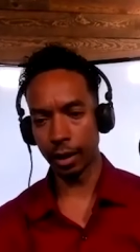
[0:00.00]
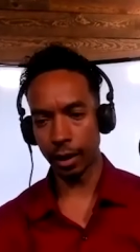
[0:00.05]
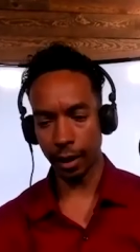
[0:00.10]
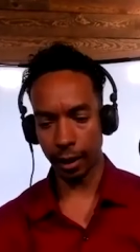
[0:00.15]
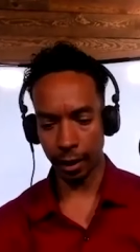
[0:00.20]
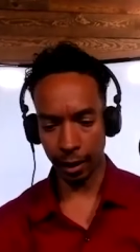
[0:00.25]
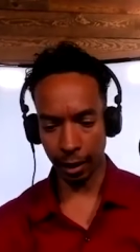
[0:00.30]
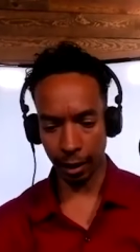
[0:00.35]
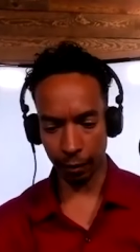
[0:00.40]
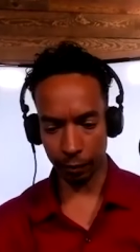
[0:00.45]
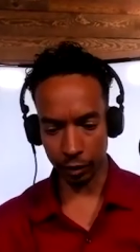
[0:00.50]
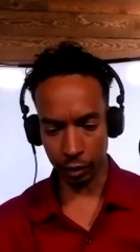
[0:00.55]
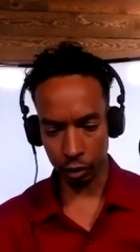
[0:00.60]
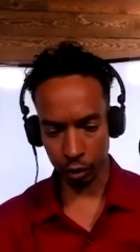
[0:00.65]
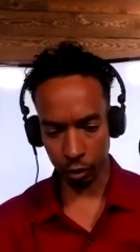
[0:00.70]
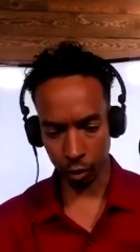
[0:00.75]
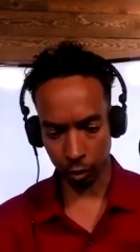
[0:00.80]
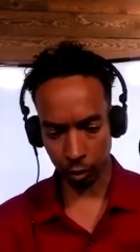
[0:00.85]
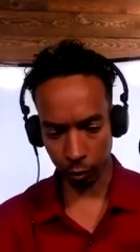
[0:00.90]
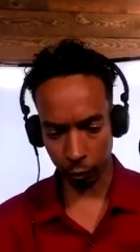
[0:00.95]
uh, the
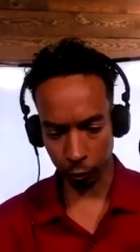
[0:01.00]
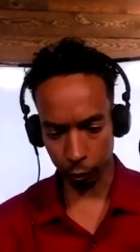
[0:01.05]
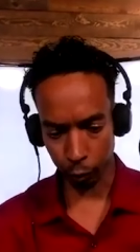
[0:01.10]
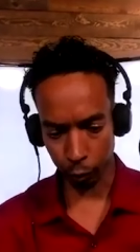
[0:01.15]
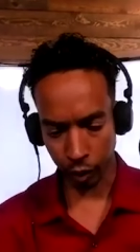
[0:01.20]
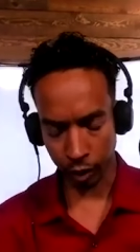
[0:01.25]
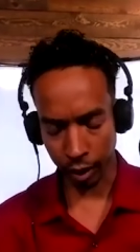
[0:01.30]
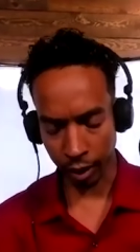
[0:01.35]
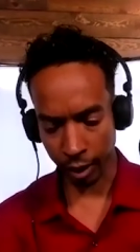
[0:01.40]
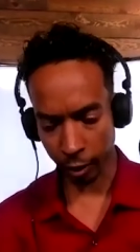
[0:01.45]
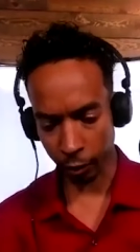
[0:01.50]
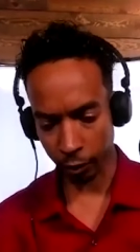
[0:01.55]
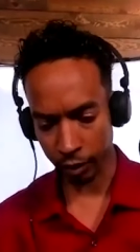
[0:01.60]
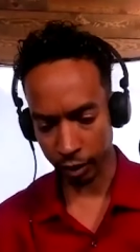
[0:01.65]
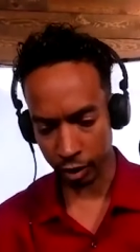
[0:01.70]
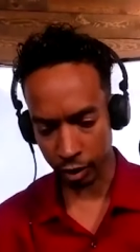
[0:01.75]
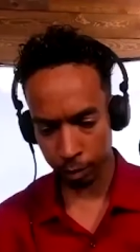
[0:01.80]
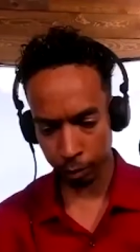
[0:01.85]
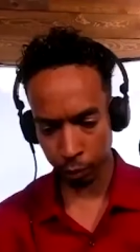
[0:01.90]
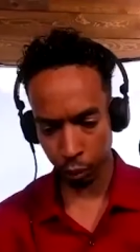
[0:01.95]
sort of
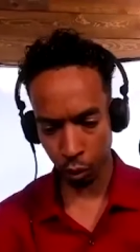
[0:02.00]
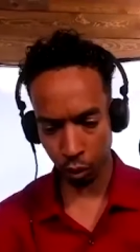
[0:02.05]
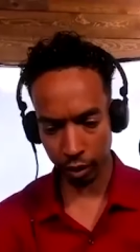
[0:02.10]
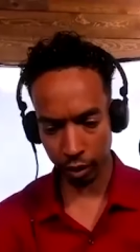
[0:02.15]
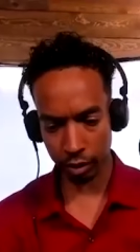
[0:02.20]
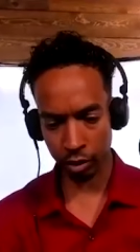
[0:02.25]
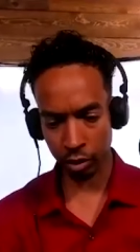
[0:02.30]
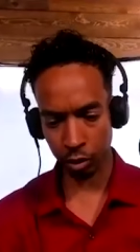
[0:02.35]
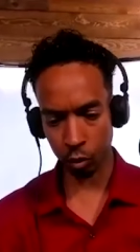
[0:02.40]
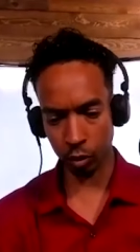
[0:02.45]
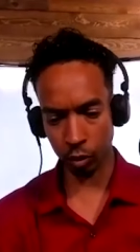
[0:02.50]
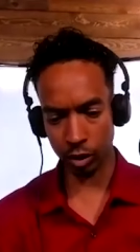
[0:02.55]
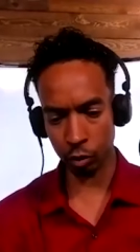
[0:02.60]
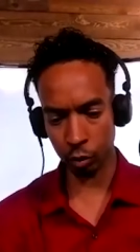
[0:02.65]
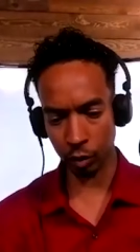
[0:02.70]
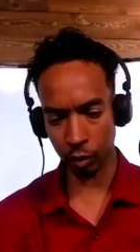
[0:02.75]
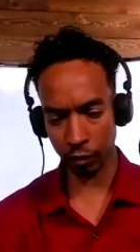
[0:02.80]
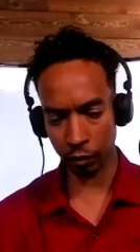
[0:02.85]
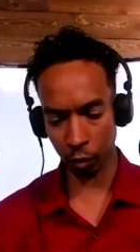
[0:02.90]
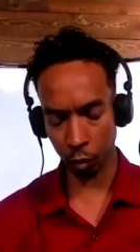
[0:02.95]
precarious point to which
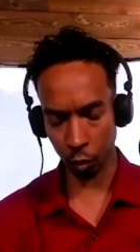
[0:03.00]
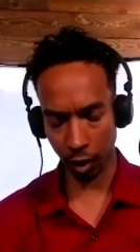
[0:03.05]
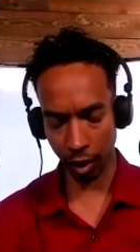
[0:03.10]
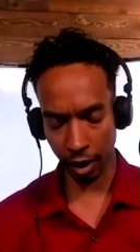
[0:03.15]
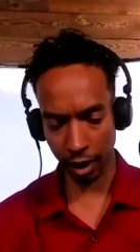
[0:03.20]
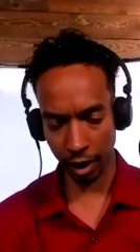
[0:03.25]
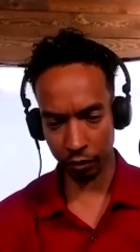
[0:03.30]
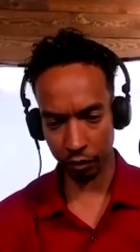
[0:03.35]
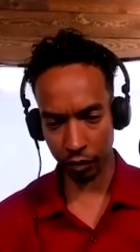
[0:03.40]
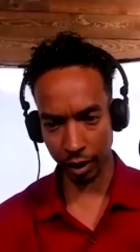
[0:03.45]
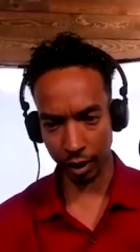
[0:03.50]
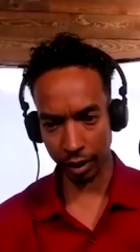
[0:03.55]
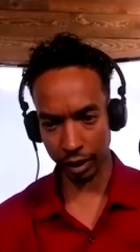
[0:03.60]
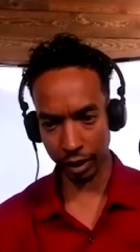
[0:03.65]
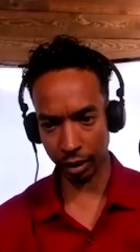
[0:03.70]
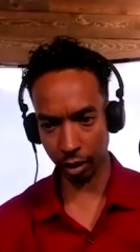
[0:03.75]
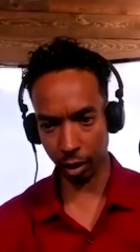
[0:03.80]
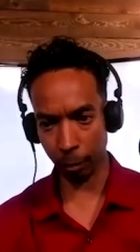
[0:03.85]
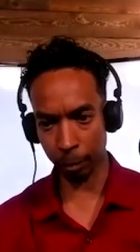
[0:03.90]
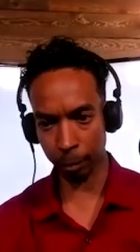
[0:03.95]
we've arrived at in
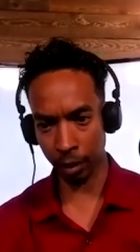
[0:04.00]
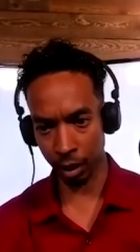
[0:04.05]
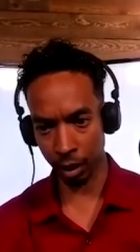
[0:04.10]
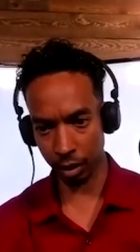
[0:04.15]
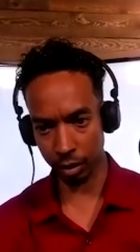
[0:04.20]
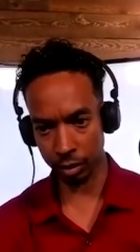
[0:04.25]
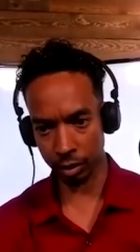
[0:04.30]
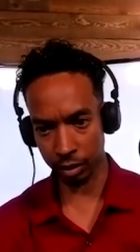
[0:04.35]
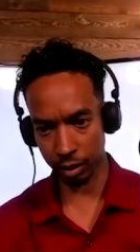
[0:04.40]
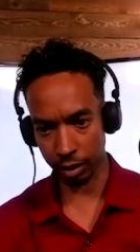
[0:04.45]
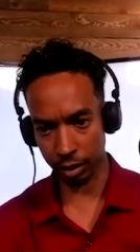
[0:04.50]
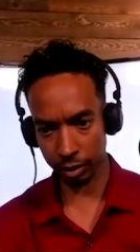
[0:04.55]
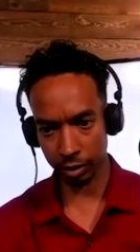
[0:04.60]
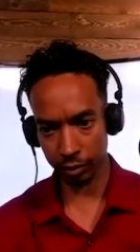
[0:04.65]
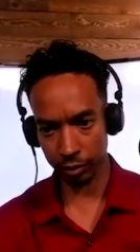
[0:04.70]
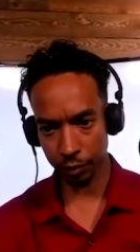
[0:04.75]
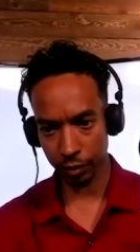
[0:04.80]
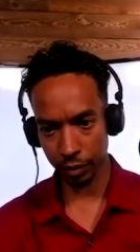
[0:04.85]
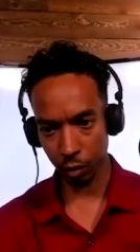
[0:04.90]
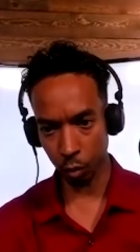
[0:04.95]
our politics
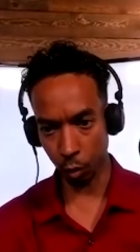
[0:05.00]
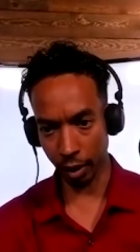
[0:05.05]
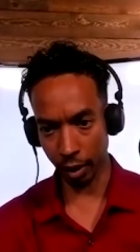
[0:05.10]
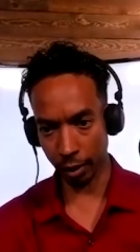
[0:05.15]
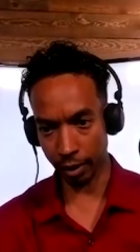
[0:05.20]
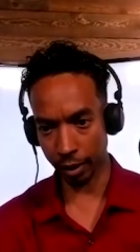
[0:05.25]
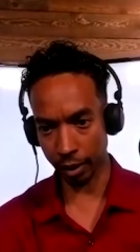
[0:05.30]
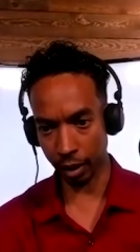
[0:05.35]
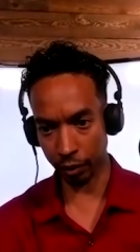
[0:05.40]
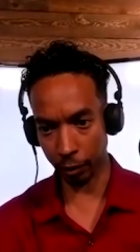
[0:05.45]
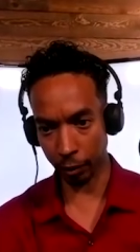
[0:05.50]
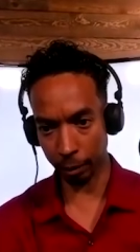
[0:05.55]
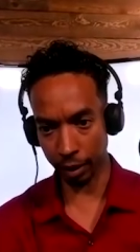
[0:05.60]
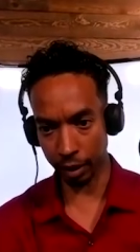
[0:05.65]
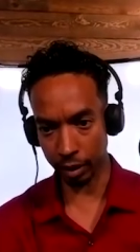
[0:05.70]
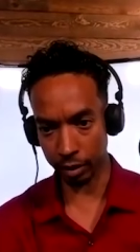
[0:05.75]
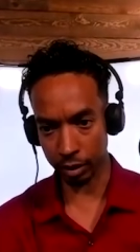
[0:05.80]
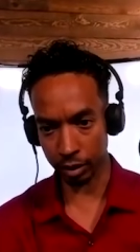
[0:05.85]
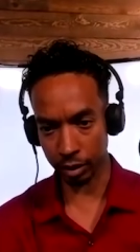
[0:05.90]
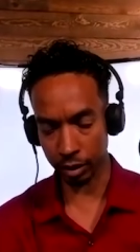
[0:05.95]
wherein on the
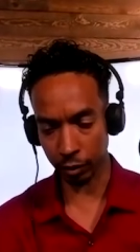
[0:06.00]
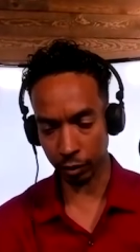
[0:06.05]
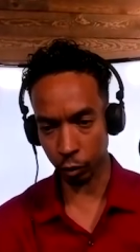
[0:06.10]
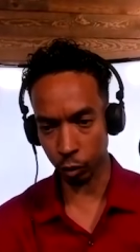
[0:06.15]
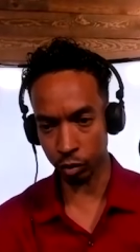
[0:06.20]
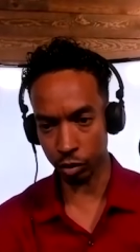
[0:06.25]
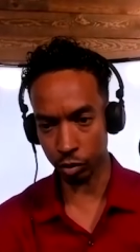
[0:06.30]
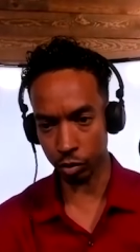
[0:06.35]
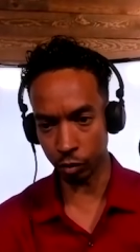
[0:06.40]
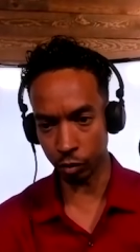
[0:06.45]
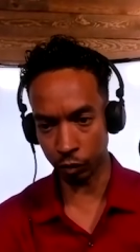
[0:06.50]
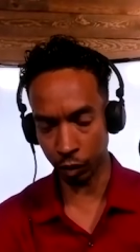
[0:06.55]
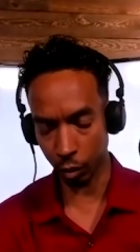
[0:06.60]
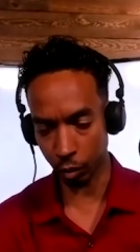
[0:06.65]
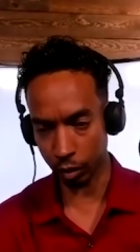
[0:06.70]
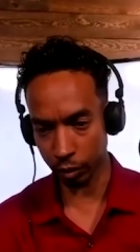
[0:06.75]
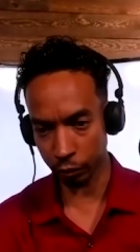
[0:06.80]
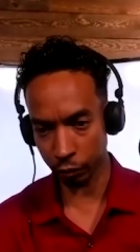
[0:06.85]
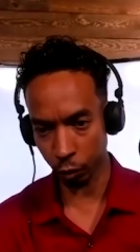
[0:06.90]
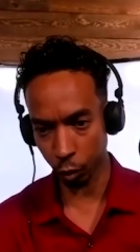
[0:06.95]
basis of who you
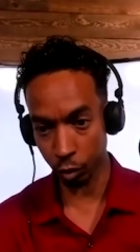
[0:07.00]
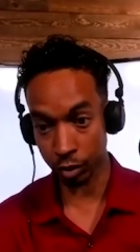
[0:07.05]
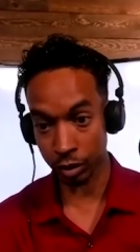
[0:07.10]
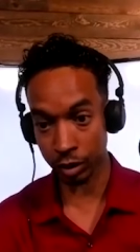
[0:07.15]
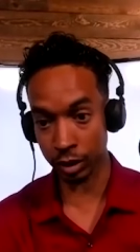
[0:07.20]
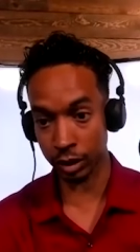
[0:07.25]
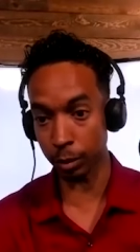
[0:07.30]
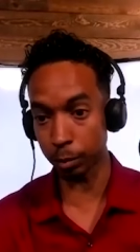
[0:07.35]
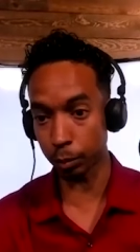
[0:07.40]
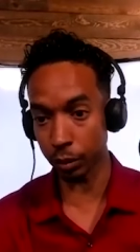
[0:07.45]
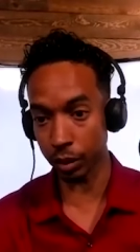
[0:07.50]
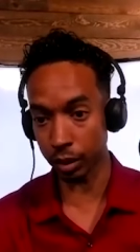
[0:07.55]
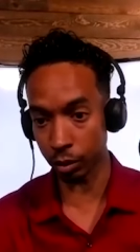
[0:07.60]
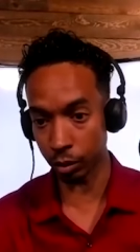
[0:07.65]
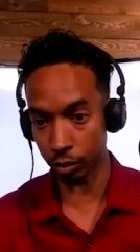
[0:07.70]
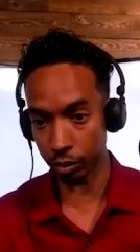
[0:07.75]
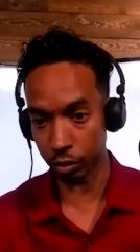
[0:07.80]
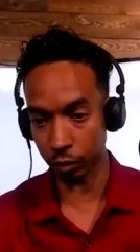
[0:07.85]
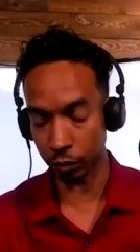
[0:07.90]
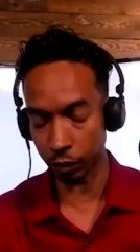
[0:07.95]
voted for, simply
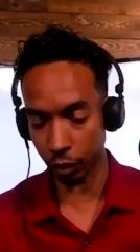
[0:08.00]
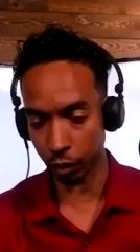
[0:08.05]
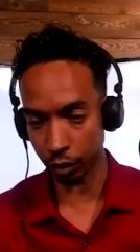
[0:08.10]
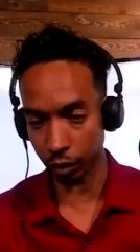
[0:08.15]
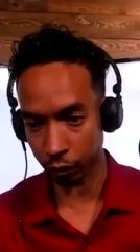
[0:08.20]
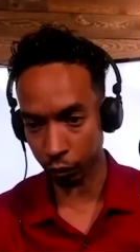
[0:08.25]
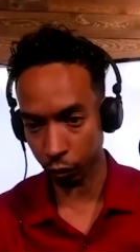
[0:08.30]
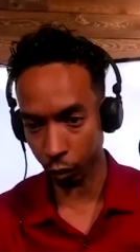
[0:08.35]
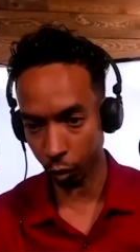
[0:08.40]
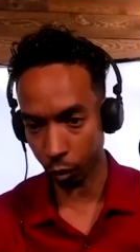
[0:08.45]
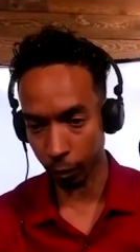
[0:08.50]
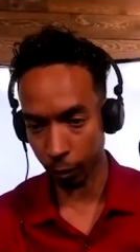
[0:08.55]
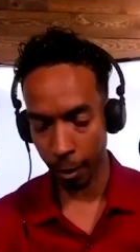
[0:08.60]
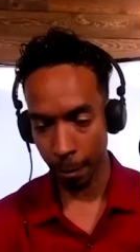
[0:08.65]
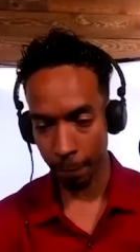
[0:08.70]
who you voted for,